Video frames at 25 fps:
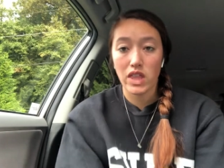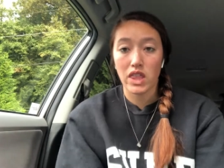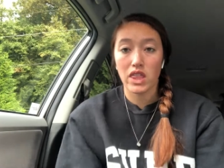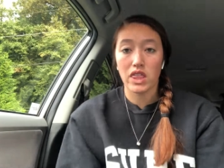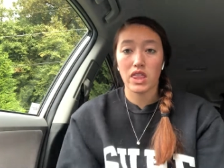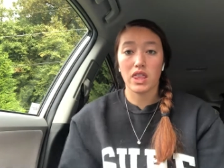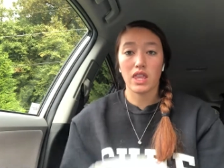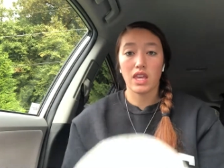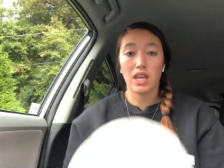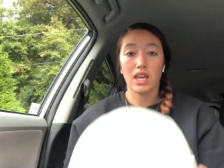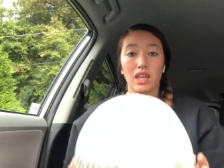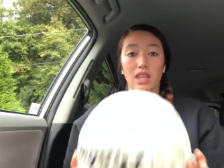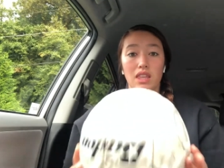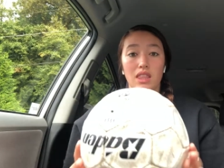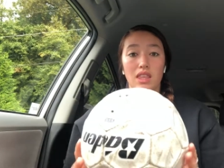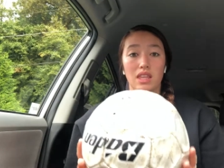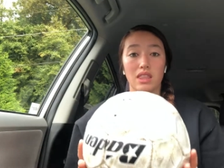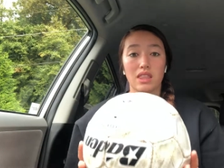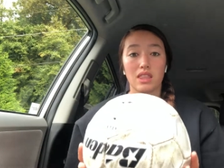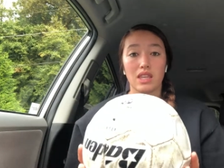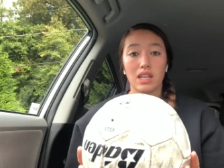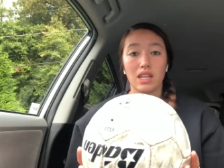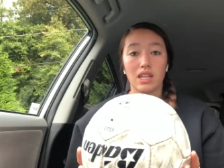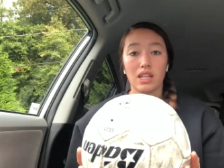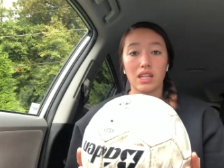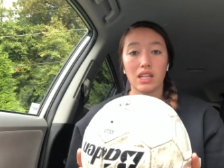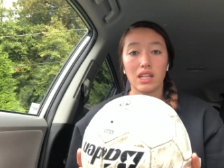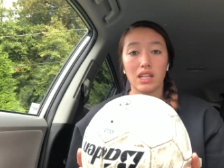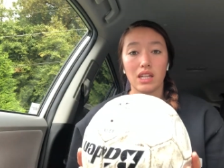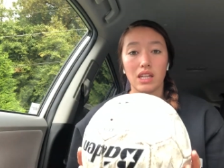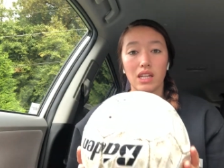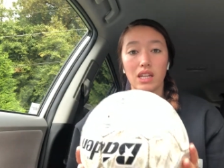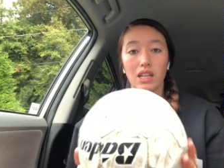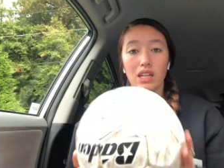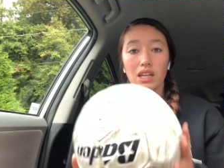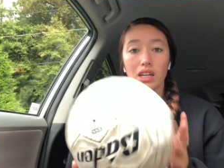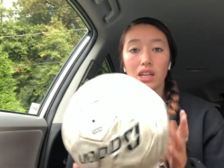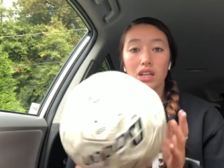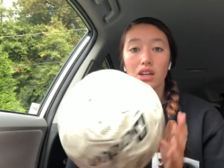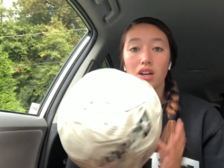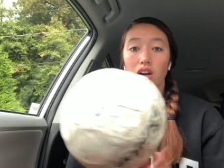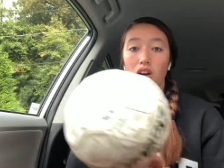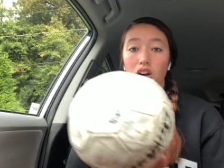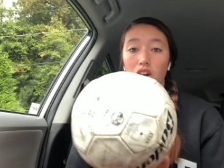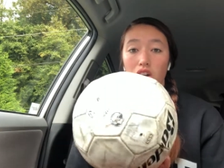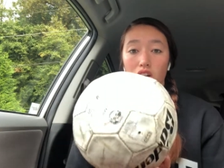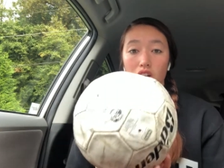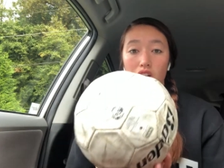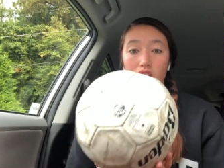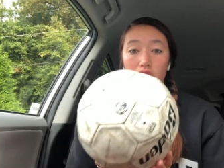the thing that they need
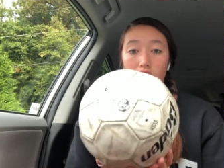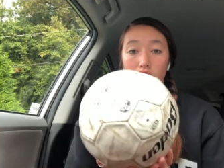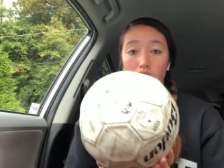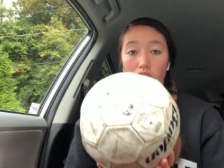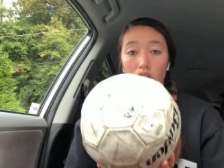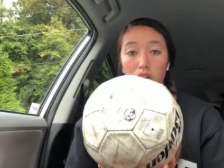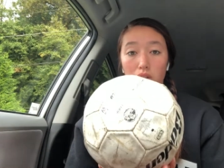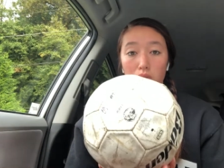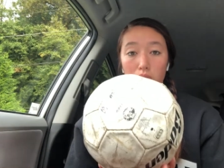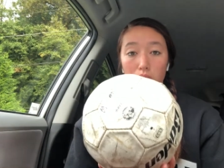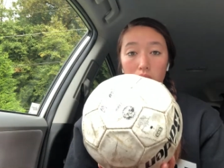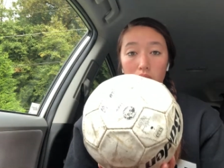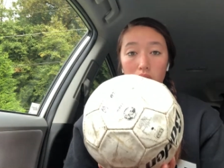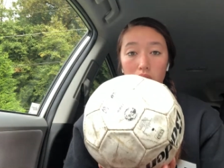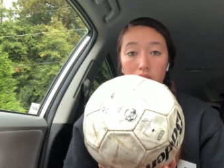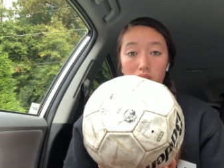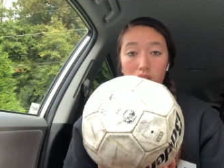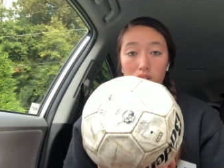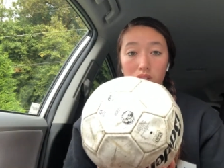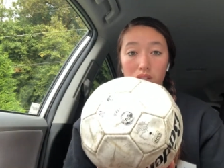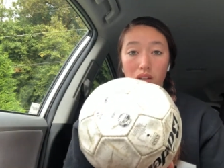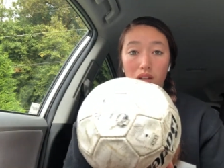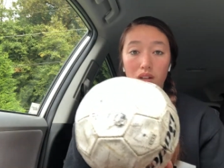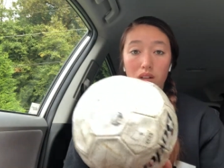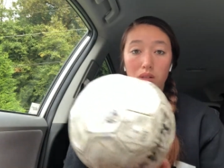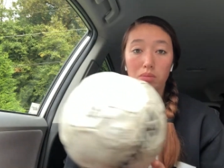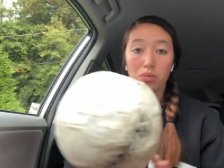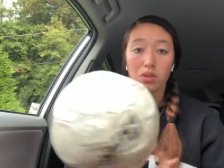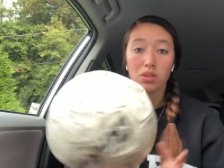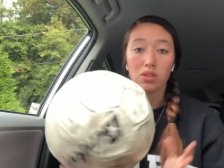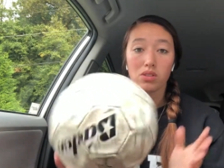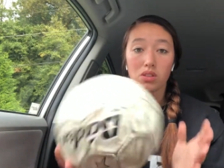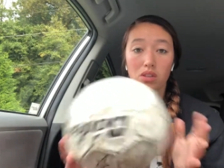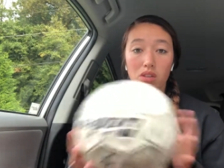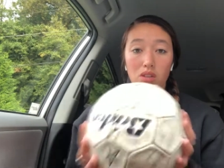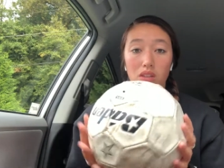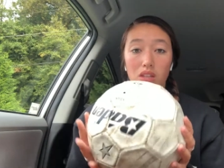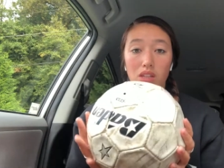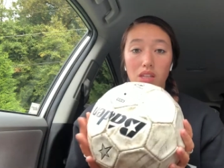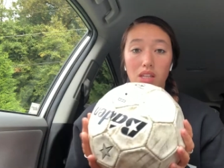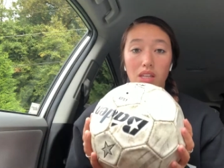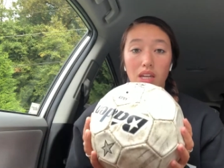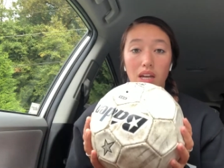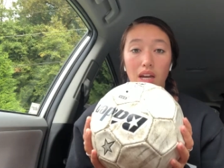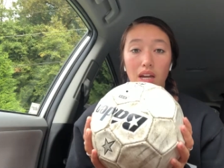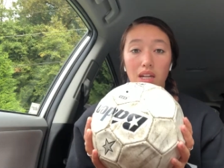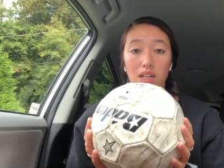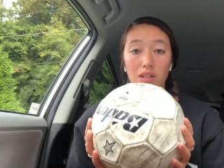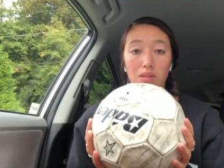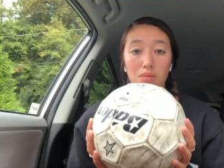are soccer balls. Soccer balls are the
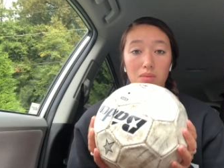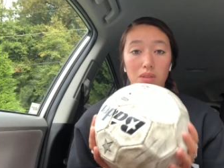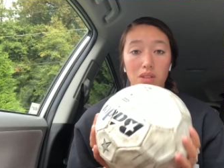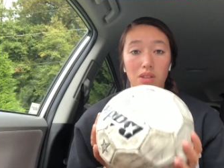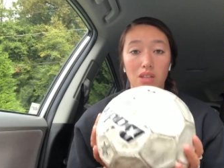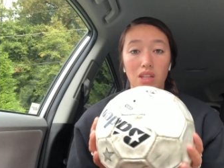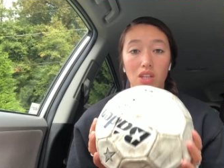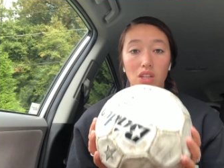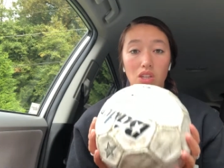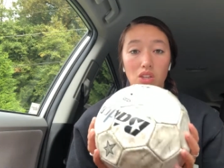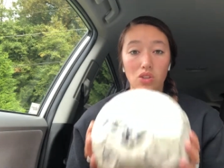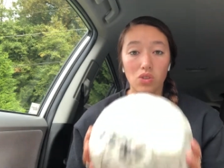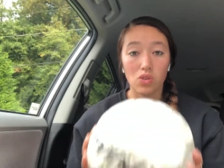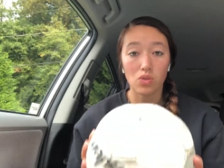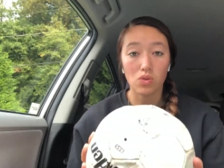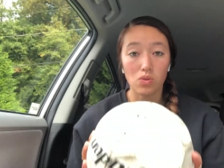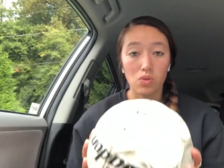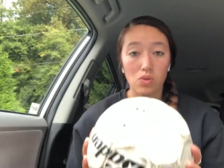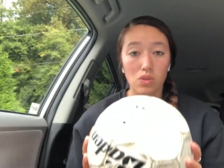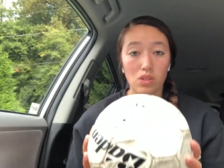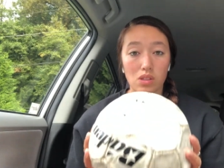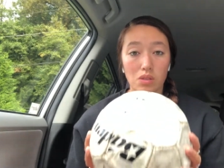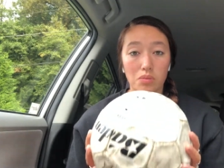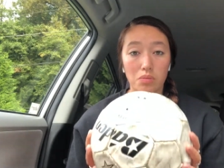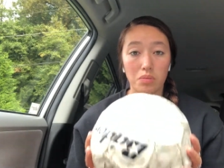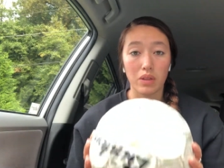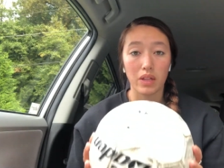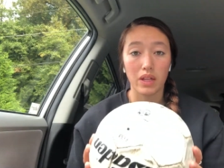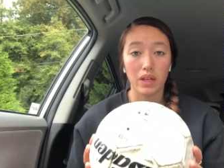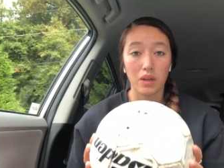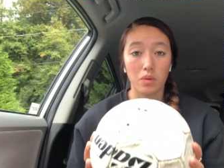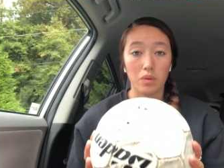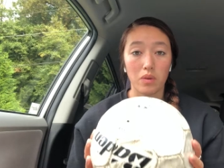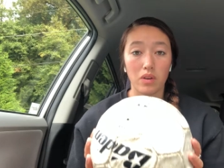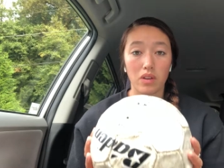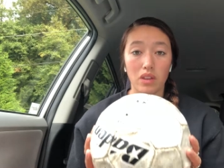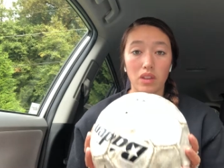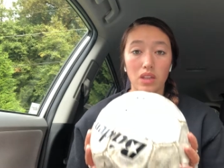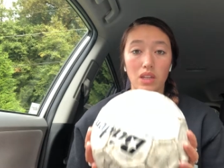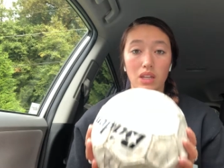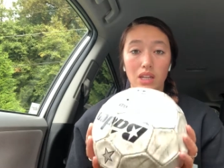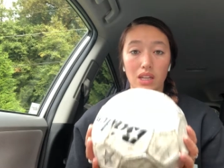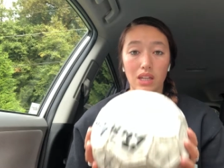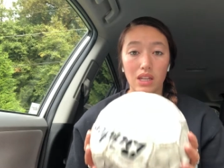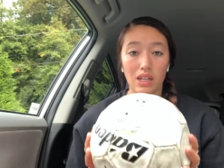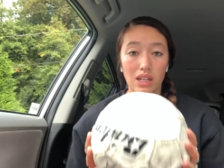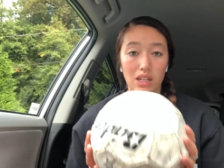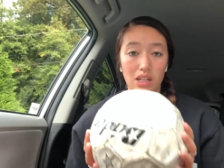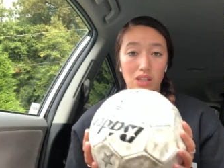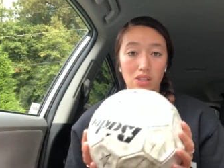item that they use to play with
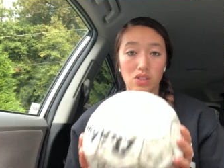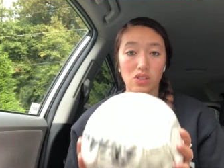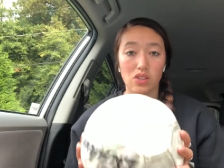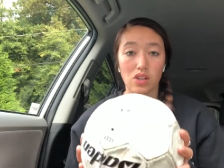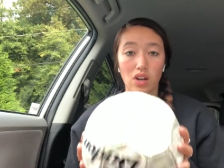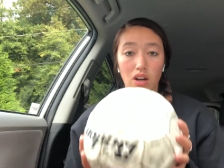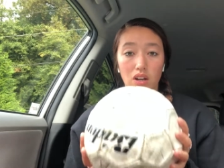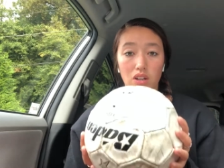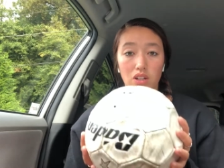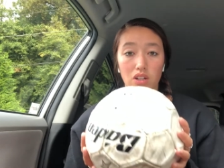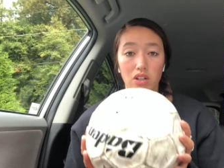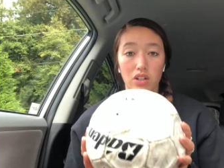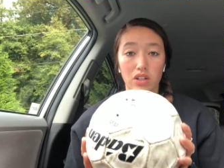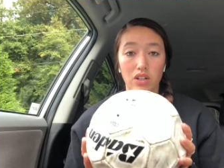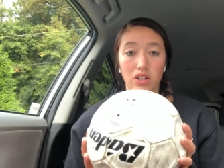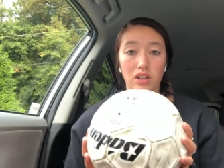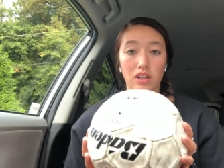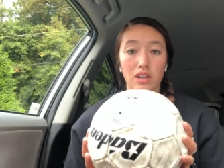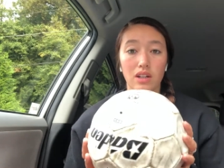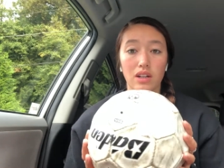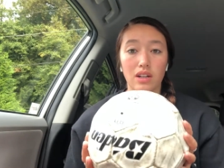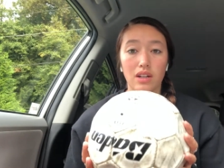in soccer.